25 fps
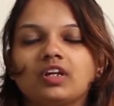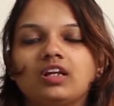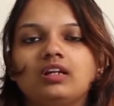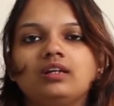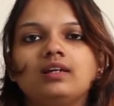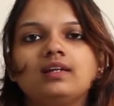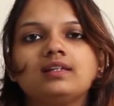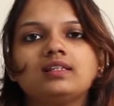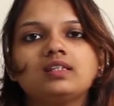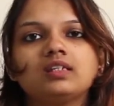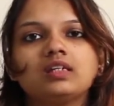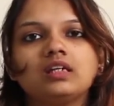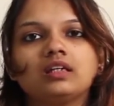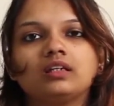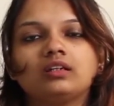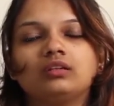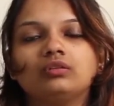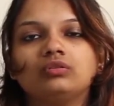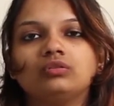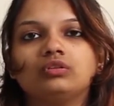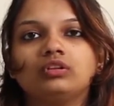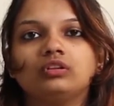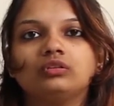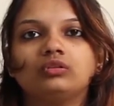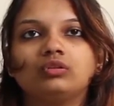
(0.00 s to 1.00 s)
Let's take a
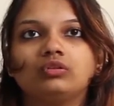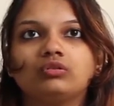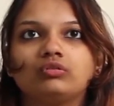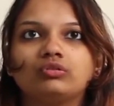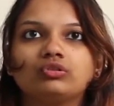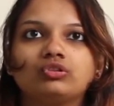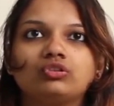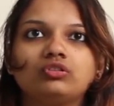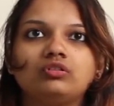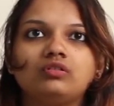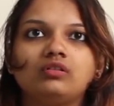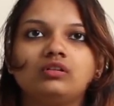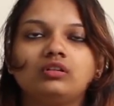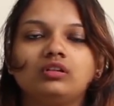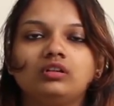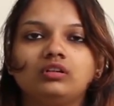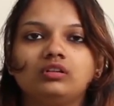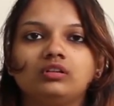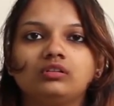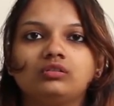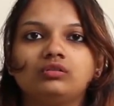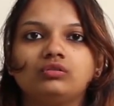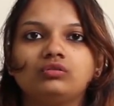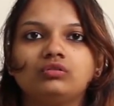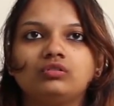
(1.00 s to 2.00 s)
look at the question
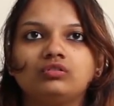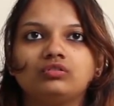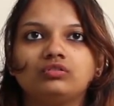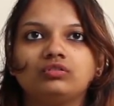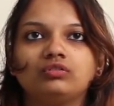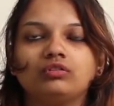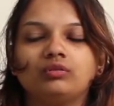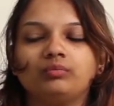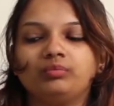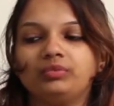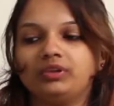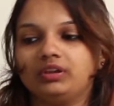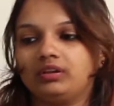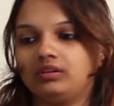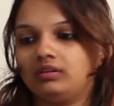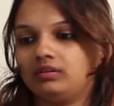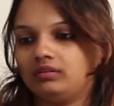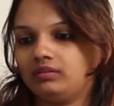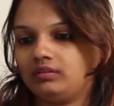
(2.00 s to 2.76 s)
related to this topic.